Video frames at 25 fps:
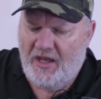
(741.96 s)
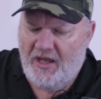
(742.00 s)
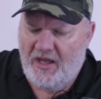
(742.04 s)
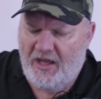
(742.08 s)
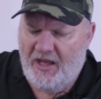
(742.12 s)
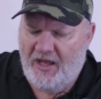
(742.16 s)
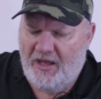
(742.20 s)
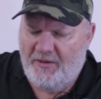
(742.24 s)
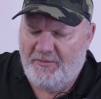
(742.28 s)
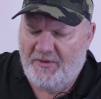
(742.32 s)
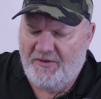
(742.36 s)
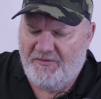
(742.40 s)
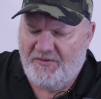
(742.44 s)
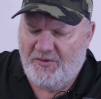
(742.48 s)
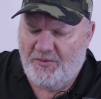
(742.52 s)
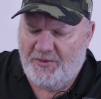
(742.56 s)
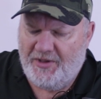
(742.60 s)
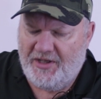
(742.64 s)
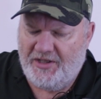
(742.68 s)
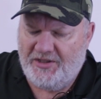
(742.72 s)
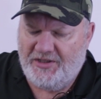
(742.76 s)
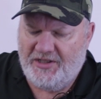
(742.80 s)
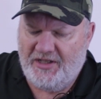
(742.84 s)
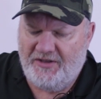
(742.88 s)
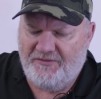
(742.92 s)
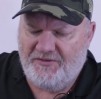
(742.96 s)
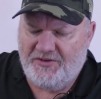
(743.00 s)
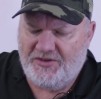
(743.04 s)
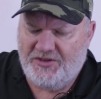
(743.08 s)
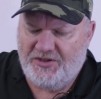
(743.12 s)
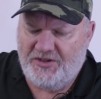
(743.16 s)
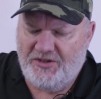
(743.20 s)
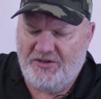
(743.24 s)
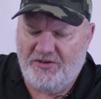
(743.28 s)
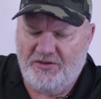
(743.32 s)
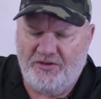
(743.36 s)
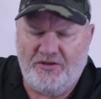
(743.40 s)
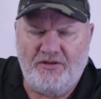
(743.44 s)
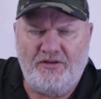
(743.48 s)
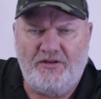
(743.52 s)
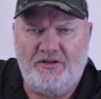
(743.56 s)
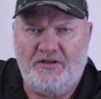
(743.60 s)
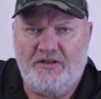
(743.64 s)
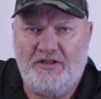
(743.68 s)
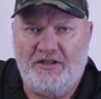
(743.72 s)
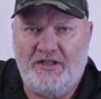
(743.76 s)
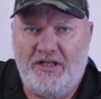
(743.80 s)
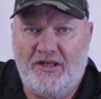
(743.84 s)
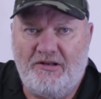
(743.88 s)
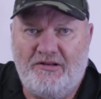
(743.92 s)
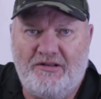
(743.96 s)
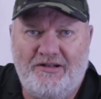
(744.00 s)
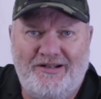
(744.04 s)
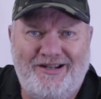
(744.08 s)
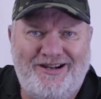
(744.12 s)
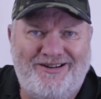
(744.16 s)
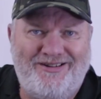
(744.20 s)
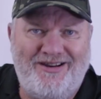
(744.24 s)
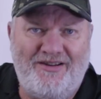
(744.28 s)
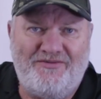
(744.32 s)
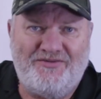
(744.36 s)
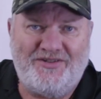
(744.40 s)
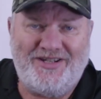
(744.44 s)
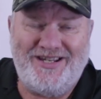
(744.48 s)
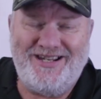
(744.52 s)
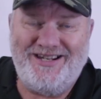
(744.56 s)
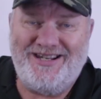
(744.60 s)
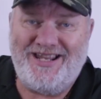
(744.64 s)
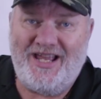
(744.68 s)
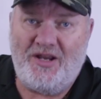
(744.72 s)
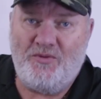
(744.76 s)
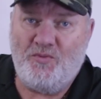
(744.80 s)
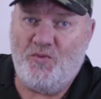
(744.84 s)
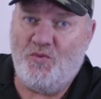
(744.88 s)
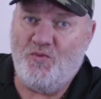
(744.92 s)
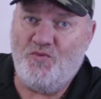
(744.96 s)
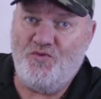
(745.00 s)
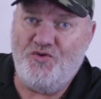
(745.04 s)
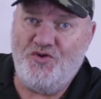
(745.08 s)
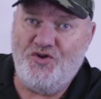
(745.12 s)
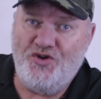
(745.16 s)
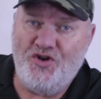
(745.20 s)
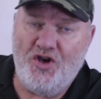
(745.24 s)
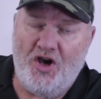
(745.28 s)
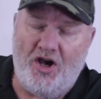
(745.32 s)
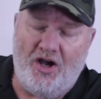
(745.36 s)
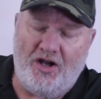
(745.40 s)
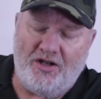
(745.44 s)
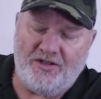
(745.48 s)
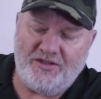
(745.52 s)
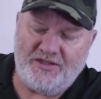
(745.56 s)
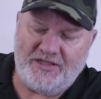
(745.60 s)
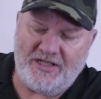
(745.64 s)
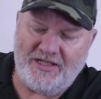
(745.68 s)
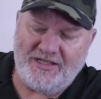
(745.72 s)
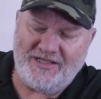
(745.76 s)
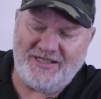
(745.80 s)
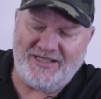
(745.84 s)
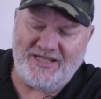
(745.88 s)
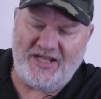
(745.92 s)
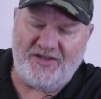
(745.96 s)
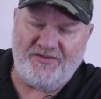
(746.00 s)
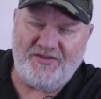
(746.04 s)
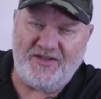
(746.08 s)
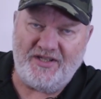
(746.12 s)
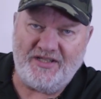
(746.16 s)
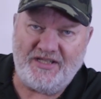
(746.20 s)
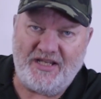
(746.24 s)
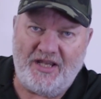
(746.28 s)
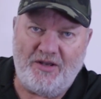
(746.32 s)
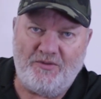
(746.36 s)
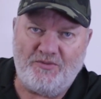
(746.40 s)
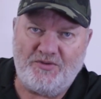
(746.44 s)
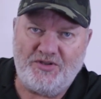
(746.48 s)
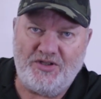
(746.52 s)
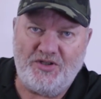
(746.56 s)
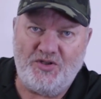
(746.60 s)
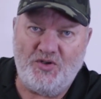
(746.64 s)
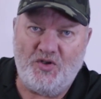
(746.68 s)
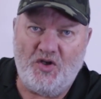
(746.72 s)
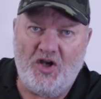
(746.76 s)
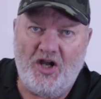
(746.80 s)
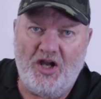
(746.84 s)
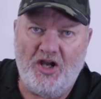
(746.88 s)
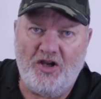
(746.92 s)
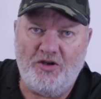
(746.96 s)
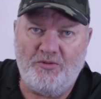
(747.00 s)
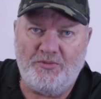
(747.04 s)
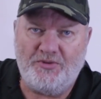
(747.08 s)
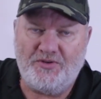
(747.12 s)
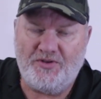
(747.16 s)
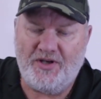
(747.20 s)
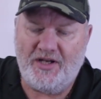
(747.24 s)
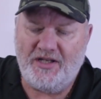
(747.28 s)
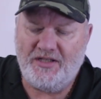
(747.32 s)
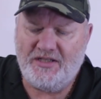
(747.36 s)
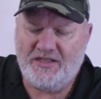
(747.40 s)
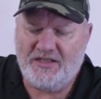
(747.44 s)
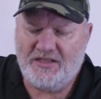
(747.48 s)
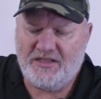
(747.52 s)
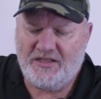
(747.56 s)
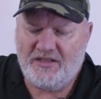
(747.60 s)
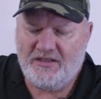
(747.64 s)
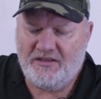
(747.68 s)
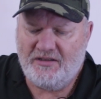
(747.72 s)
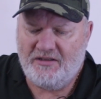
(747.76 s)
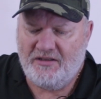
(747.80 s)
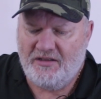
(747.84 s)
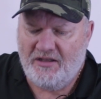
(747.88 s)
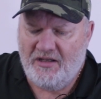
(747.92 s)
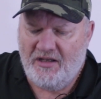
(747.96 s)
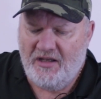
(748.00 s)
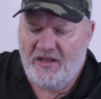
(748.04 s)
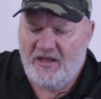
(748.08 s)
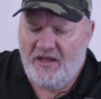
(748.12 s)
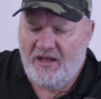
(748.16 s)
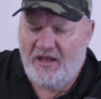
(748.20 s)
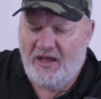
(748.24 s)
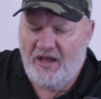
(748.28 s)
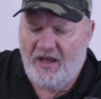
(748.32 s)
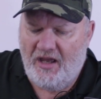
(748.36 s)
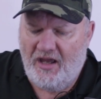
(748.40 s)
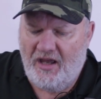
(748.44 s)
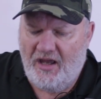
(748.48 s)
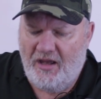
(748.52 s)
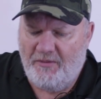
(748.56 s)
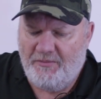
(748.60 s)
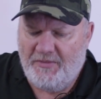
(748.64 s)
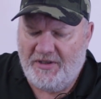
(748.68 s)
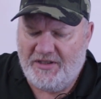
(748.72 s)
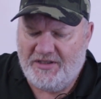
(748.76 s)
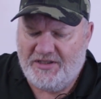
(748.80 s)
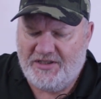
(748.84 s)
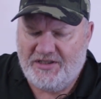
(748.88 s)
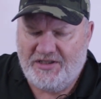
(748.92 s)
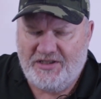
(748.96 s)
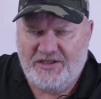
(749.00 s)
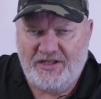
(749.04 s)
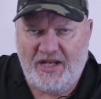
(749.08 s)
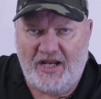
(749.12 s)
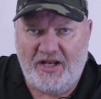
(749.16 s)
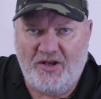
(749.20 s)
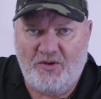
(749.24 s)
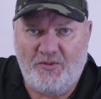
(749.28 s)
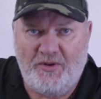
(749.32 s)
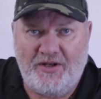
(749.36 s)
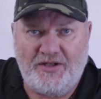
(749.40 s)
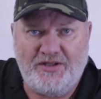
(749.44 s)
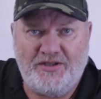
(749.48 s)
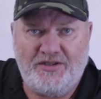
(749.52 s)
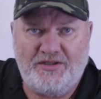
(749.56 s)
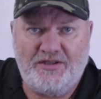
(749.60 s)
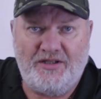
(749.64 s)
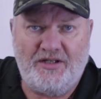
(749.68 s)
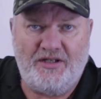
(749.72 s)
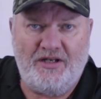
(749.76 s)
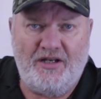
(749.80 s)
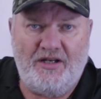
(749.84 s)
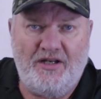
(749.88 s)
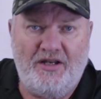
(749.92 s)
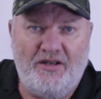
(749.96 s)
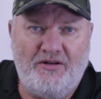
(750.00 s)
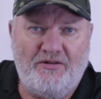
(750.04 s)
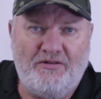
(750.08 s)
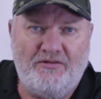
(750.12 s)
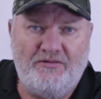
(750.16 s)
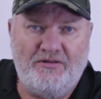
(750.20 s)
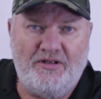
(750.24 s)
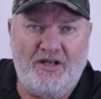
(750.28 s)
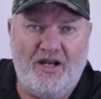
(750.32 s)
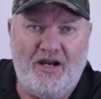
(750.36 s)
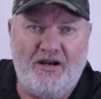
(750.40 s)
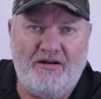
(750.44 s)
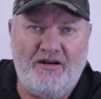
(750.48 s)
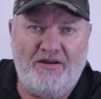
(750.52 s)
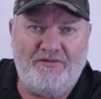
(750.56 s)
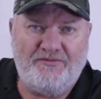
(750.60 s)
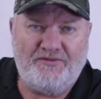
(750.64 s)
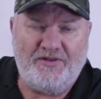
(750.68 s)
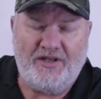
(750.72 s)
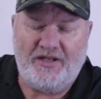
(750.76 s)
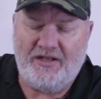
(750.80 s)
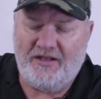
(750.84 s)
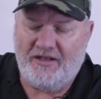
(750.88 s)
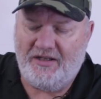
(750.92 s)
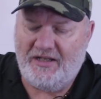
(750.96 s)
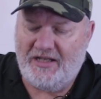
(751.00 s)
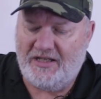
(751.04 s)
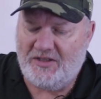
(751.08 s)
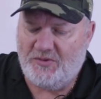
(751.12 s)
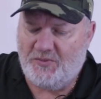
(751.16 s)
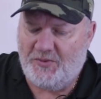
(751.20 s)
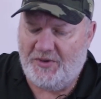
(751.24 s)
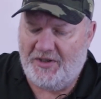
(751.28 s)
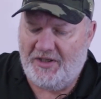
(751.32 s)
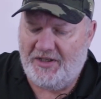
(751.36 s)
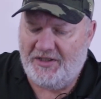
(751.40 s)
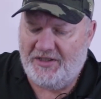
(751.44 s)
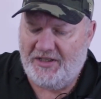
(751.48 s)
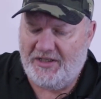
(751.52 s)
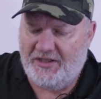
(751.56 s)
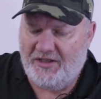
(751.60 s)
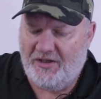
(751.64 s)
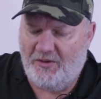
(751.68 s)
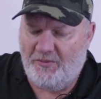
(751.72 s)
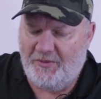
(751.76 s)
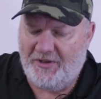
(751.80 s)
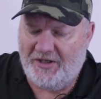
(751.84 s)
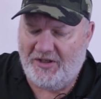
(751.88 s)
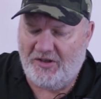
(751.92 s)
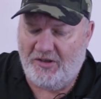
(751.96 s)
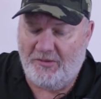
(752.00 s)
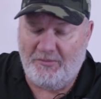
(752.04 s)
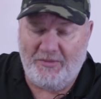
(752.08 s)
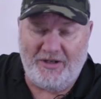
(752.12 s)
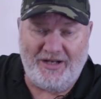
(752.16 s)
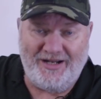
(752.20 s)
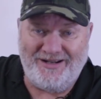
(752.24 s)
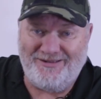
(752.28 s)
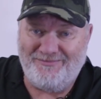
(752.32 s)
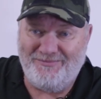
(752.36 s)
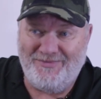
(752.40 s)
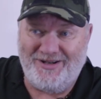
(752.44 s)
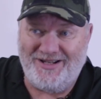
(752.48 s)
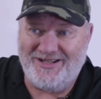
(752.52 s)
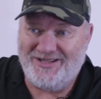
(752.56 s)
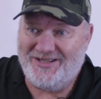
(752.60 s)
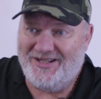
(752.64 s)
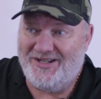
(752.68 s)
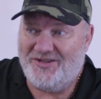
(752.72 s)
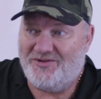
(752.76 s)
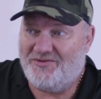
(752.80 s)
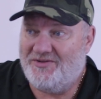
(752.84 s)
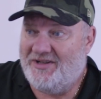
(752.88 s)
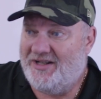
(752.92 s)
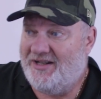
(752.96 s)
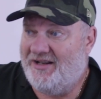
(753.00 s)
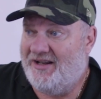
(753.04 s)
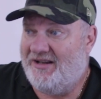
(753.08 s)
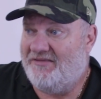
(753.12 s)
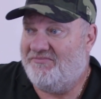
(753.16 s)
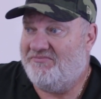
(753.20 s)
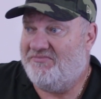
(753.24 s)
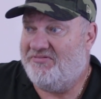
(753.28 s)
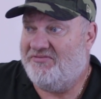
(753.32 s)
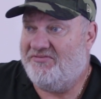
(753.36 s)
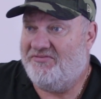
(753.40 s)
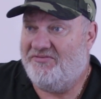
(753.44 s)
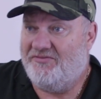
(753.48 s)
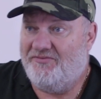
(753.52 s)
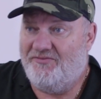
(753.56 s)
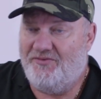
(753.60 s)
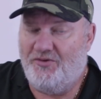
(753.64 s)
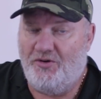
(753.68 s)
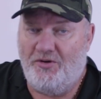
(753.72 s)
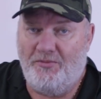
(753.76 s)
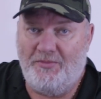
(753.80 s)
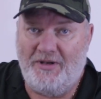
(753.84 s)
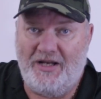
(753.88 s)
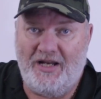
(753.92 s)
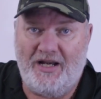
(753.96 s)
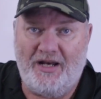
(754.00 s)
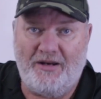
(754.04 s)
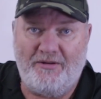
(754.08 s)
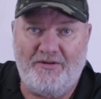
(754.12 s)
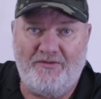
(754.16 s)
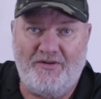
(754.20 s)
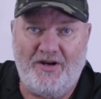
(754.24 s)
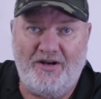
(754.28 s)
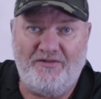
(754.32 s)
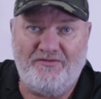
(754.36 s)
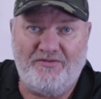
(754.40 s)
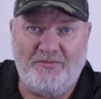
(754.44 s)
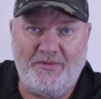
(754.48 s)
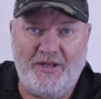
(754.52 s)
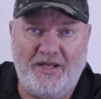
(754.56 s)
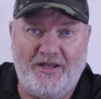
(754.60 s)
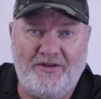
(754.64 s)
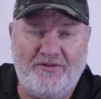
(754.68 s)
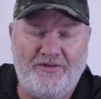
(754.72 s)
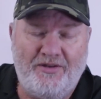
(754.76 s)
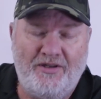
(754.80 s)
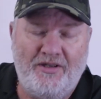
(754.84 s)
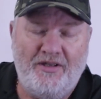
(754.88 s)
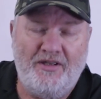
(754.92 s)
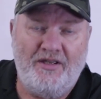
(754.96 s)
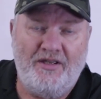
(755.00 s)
If you want it delivered to your local RFD, they will not send this out to your home address. It's 10 quid to the local RFD, and that's what I did. I went and got mine, and mine's literally like 4 miles up the road from here.